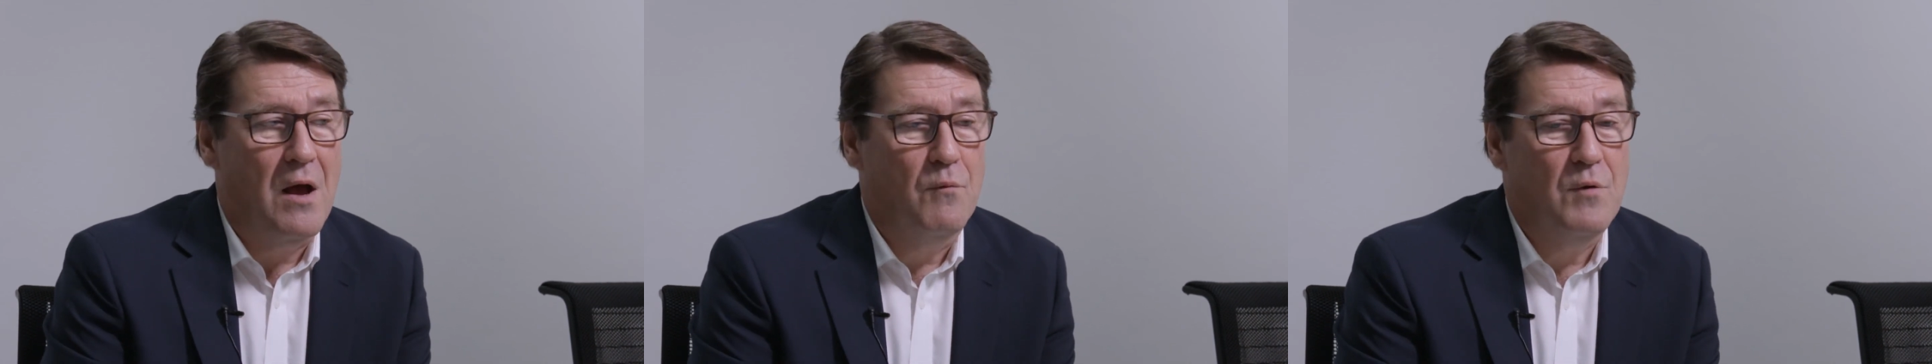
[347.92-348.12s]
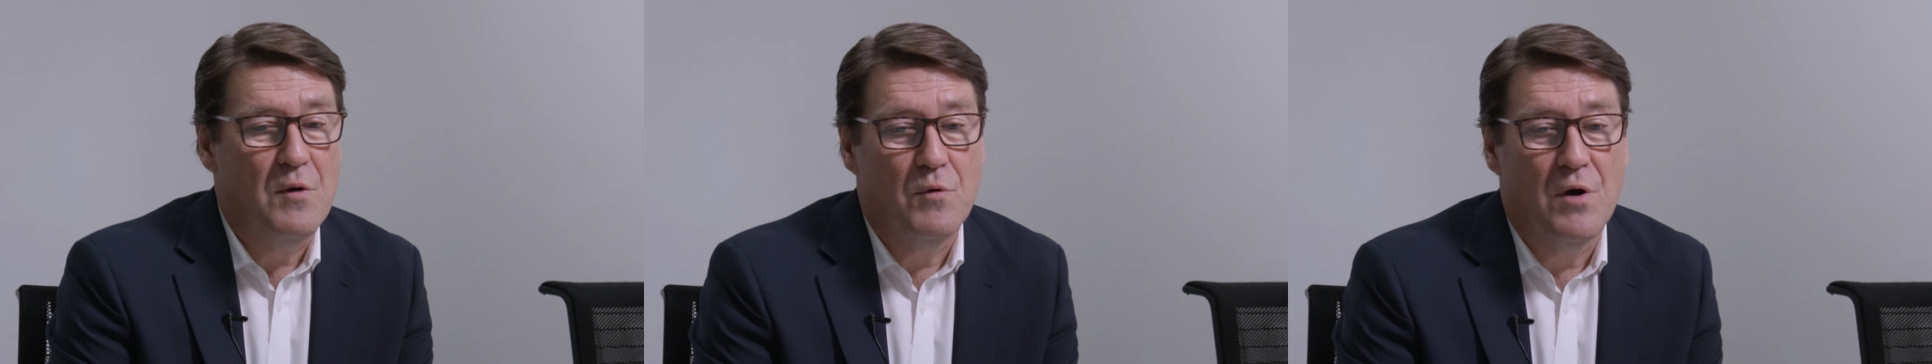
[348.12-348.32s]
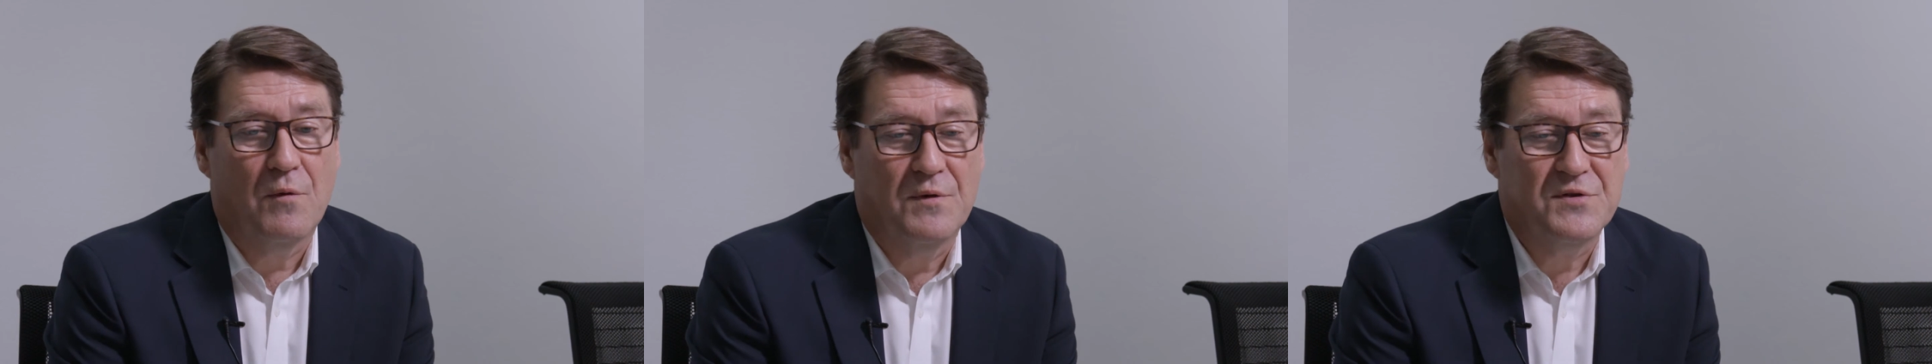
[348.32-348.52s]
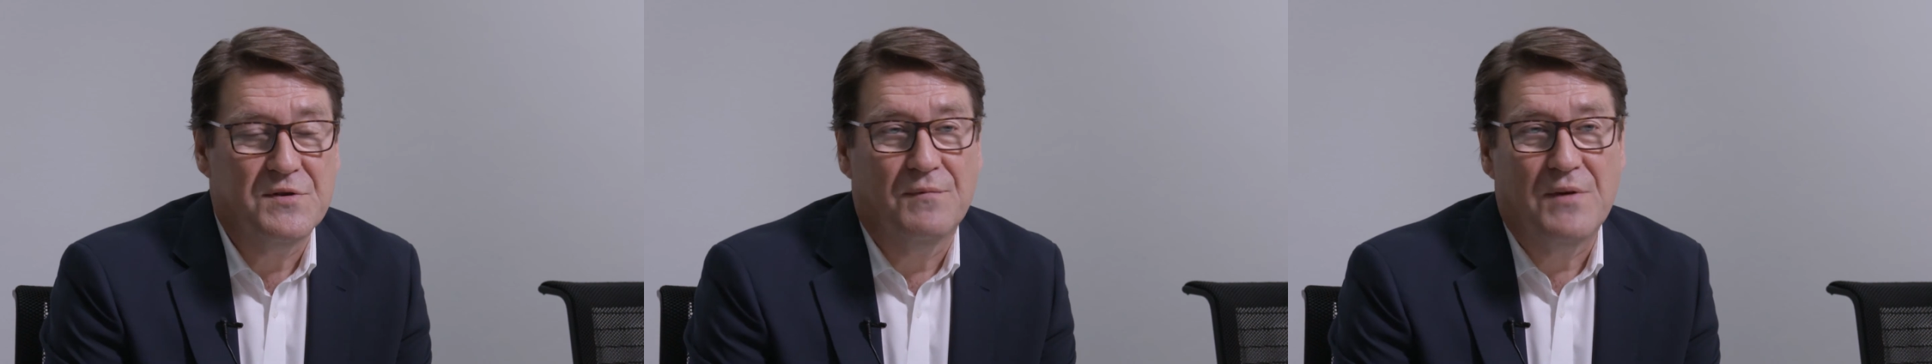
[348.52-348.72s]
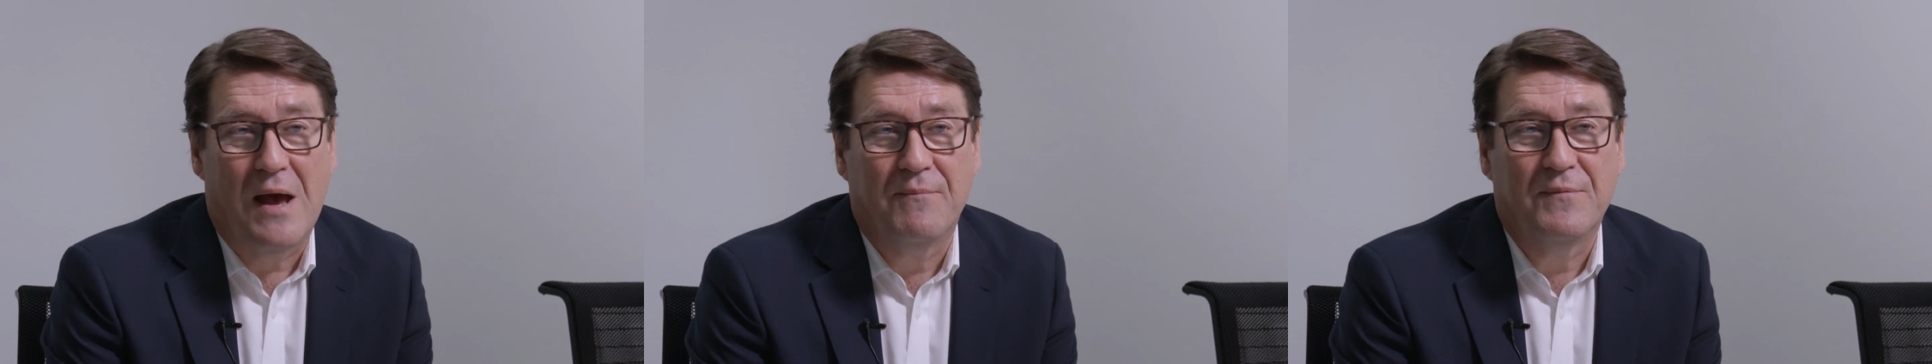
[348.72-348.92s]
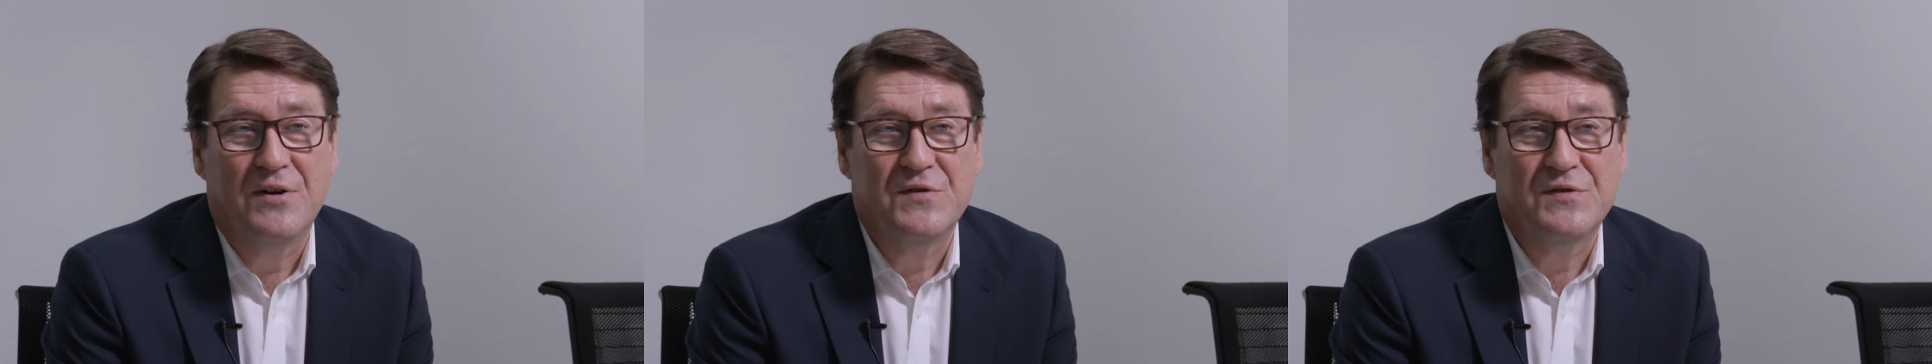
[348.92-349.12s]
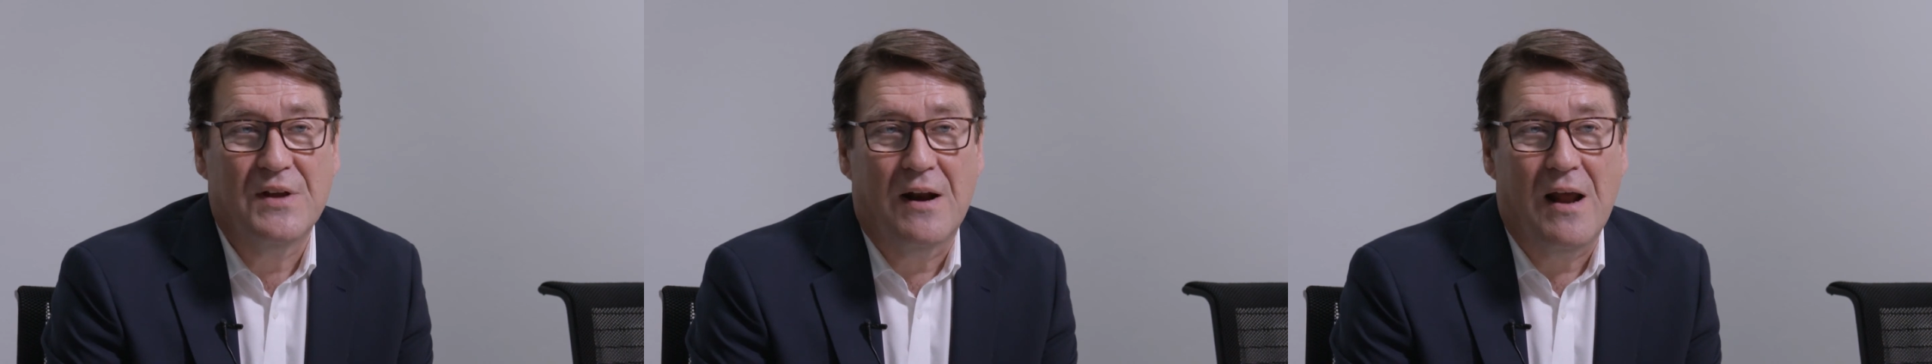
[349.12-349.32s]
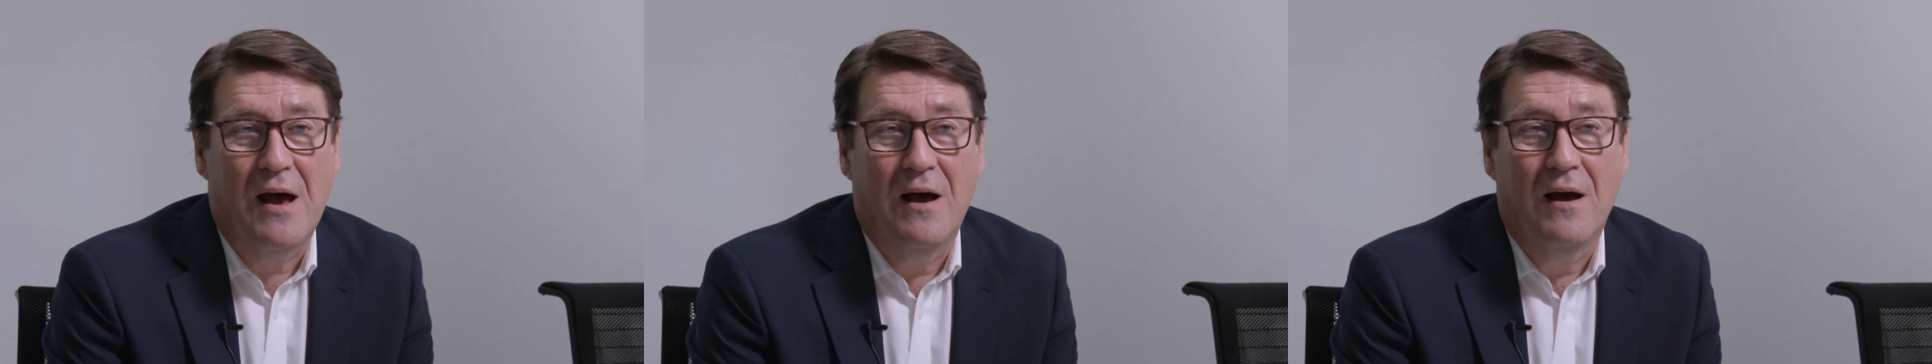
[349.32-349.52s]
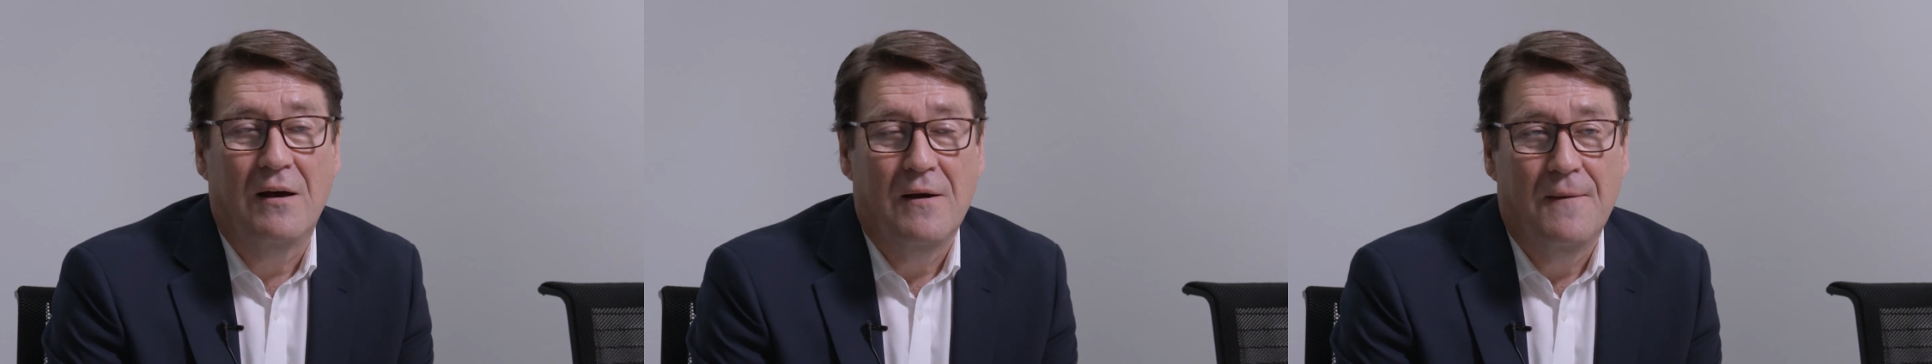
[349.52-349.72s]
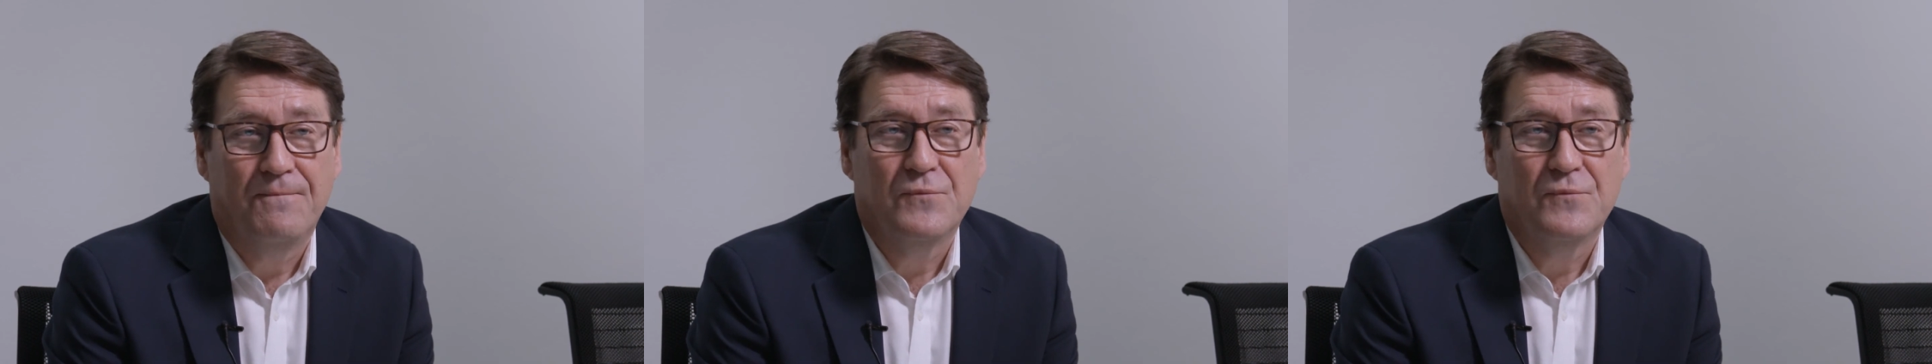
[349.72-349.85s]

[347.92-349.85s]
We work with some companies that are,